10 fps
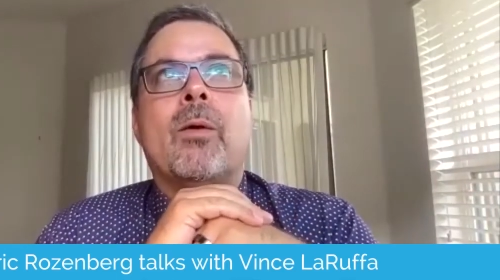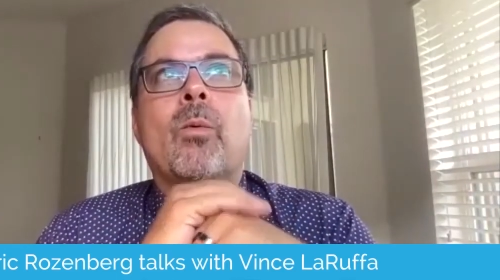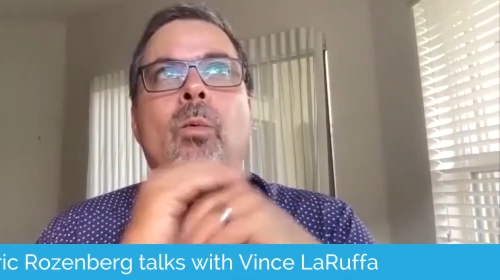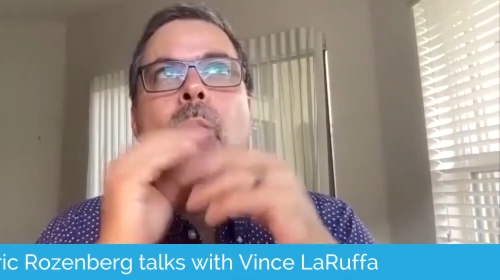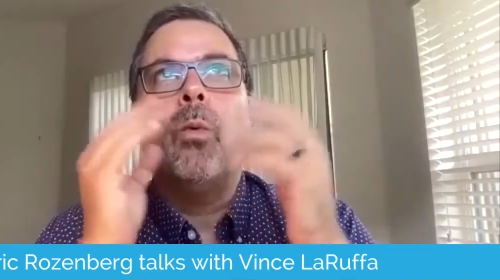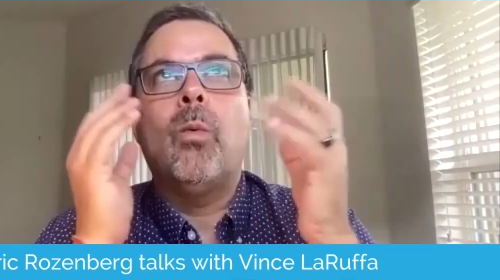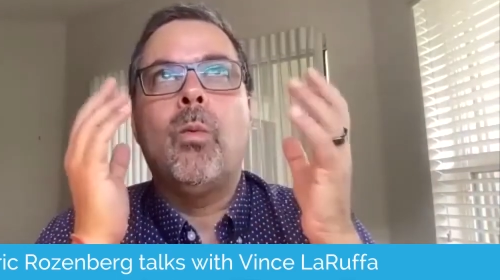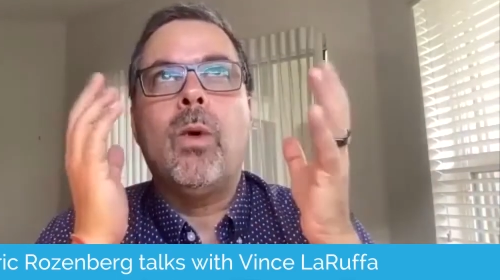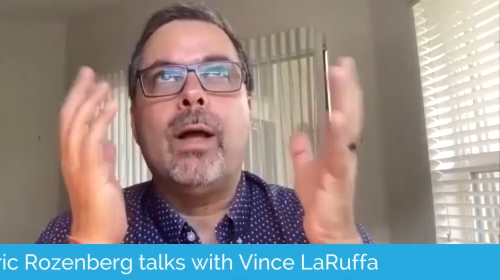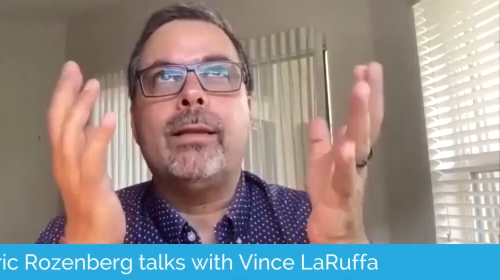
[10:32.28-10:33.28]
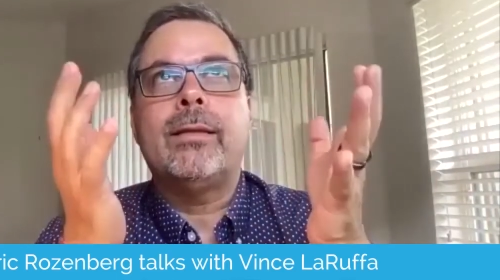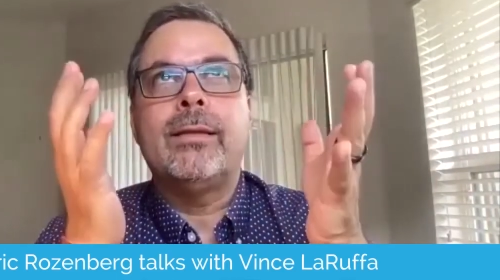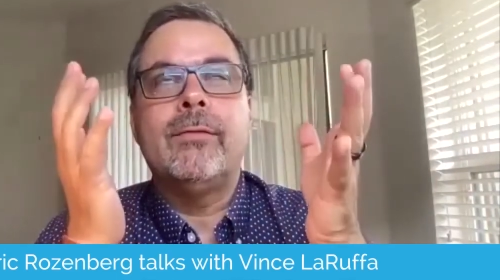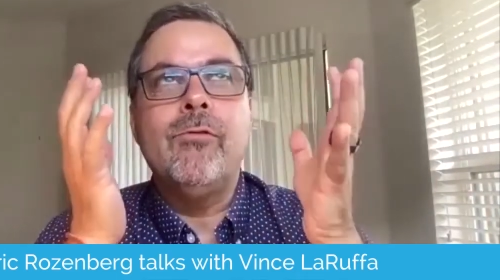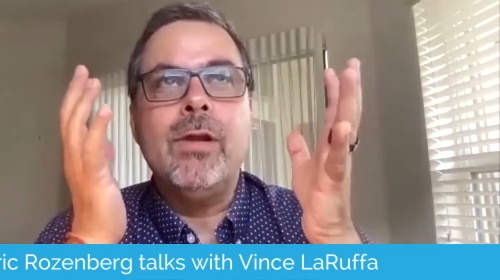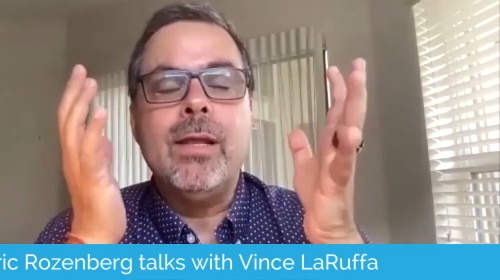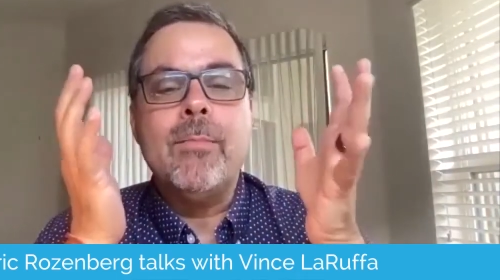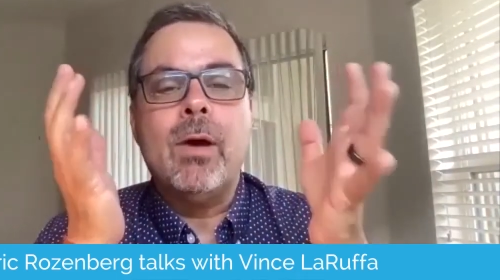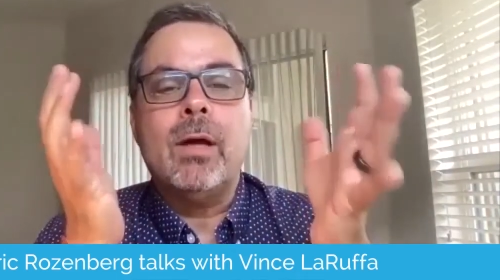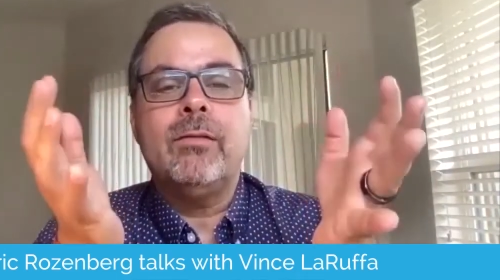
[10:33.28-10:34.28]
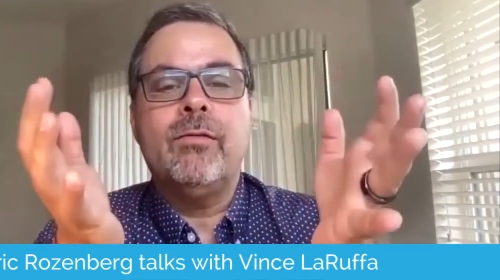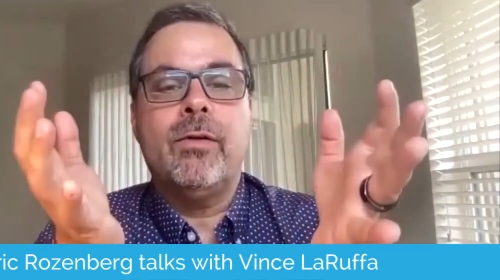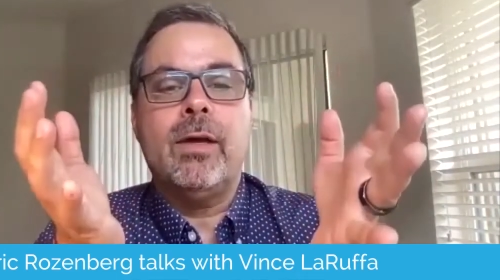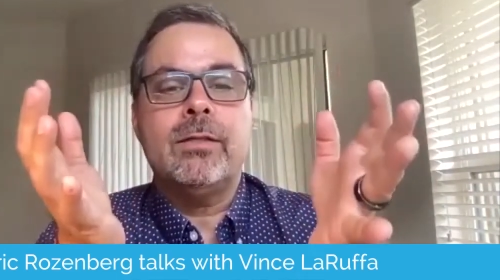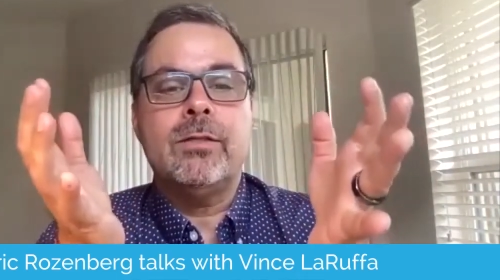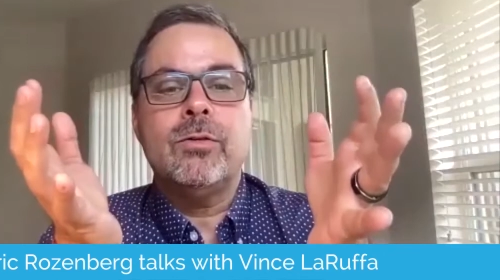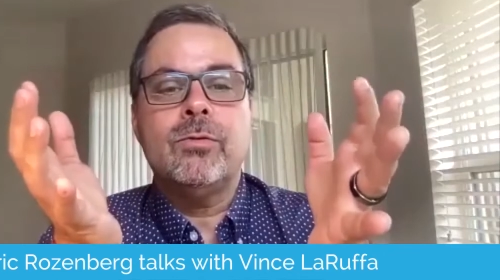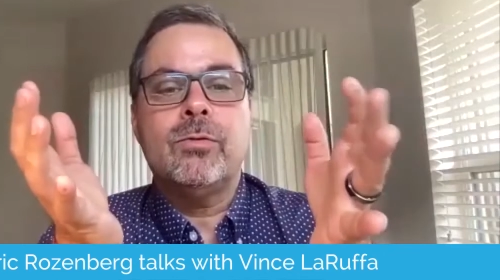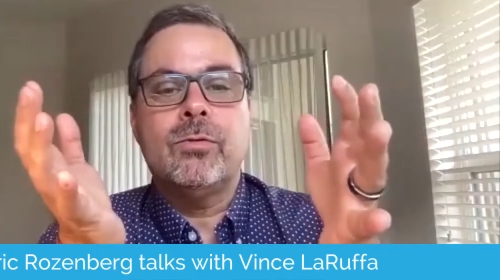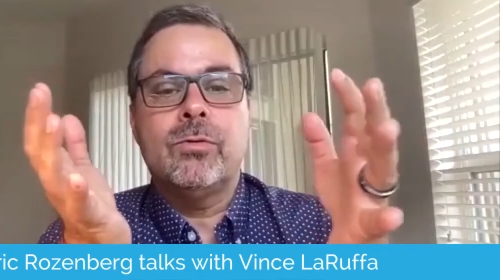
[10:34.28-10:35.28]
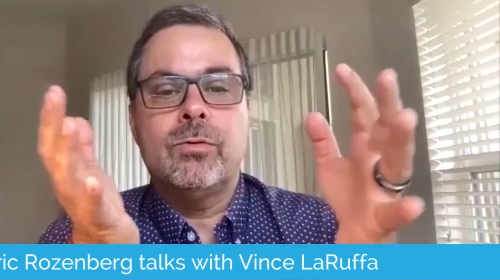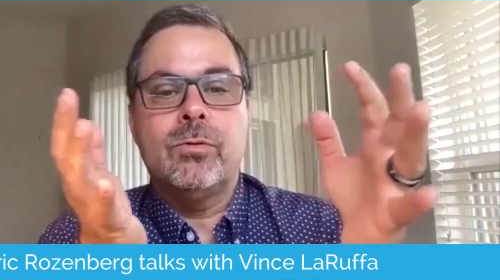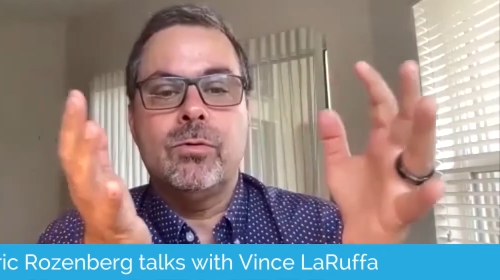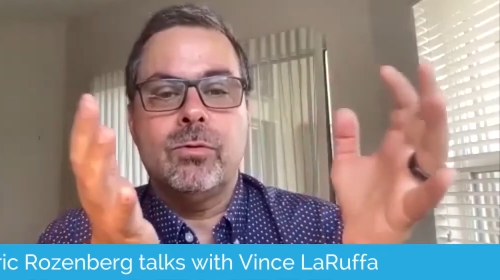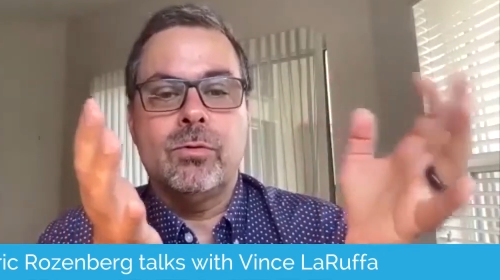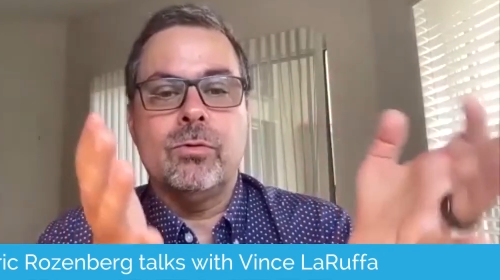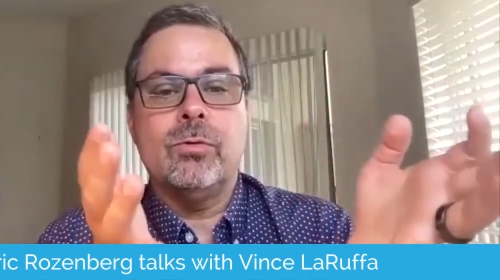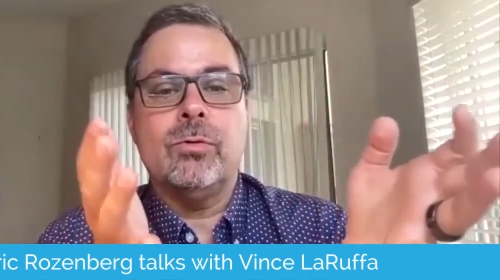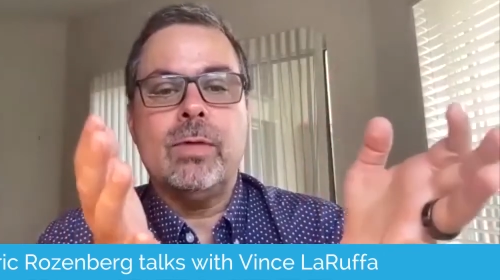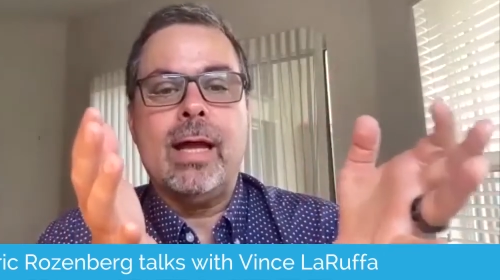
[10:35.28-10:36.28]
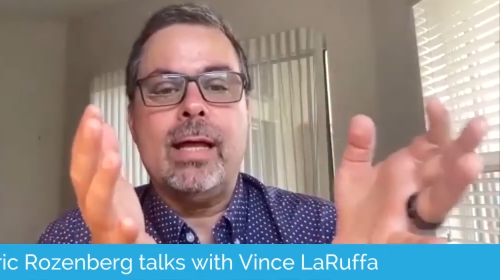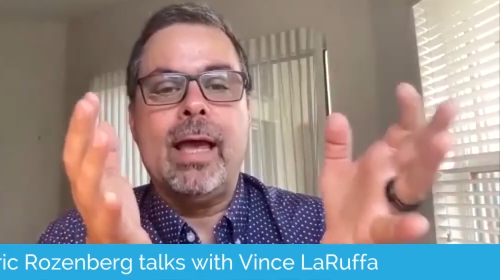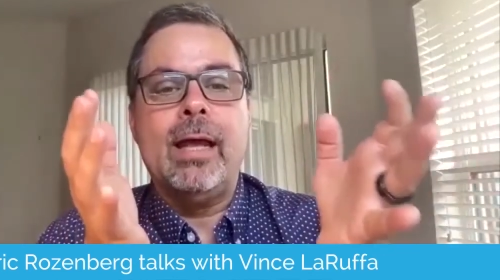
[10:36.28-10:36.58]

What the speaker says: What really motivates you to do that?